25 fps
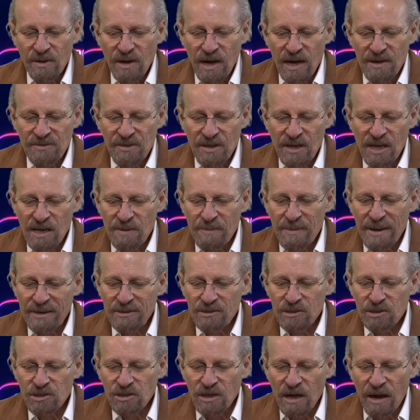I think he
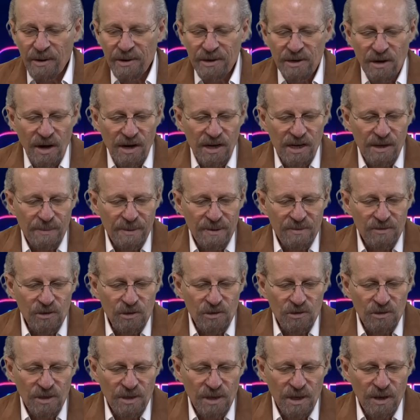makes a solid argument
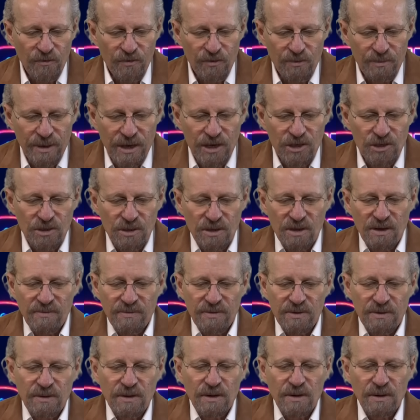using the information
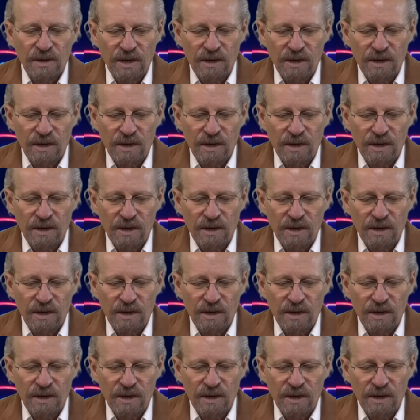given